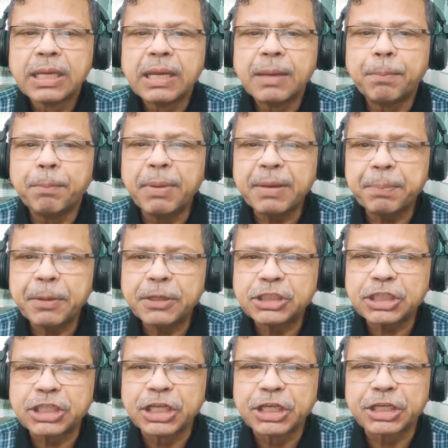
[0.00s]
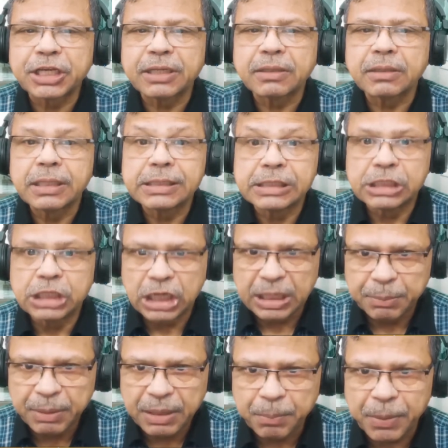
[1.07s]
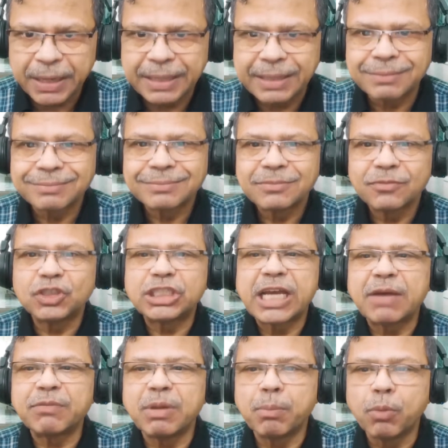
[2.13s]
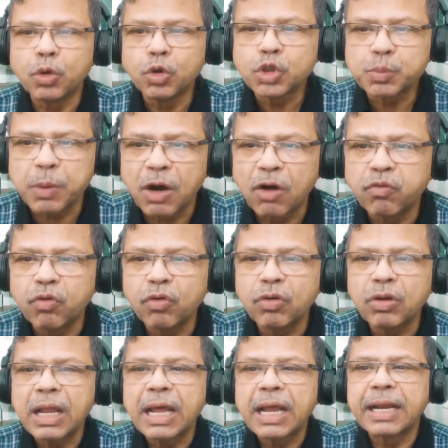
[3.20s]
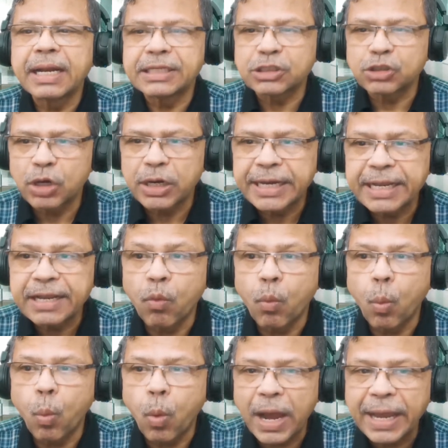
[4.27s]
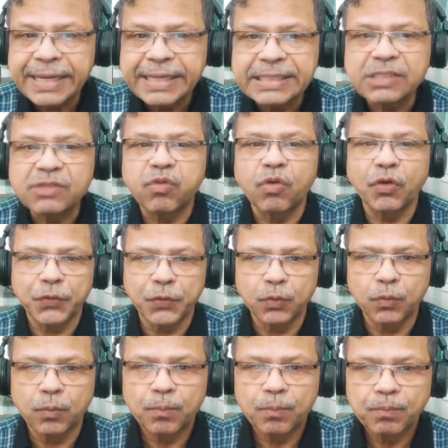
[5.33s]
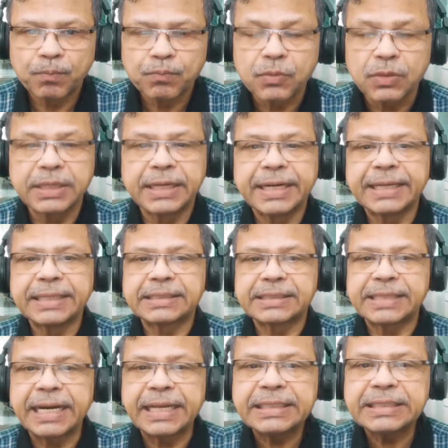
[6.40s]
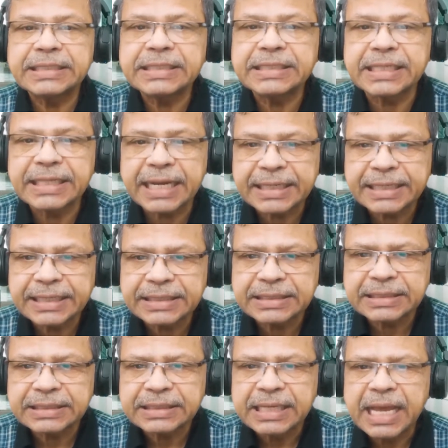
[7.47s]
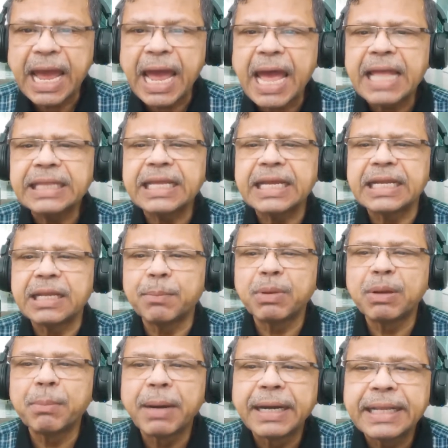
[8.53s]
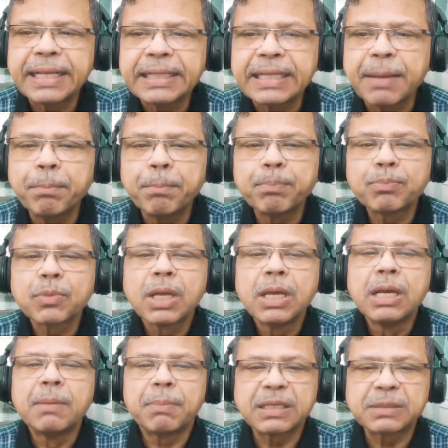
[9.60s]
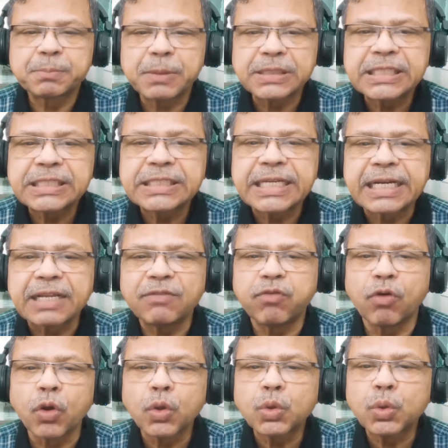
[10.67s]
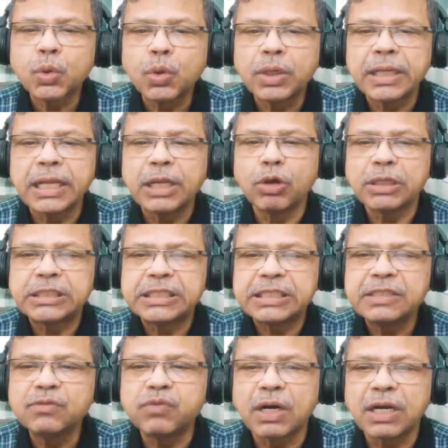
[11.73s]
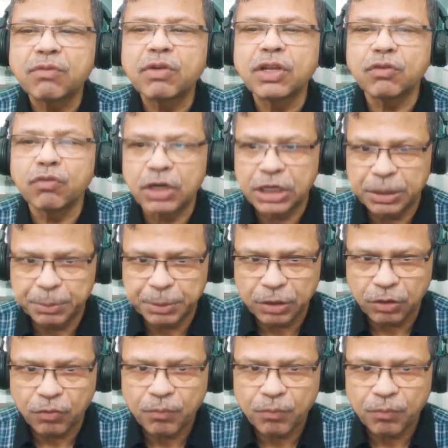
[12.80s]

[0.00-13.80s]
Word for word: Big picture thinking is dreaming big, which have the most powerful resonating whys for you, creating strategies and tactics and then implementing them, plus persistently follow through till you achieve whatever you were dreaming of.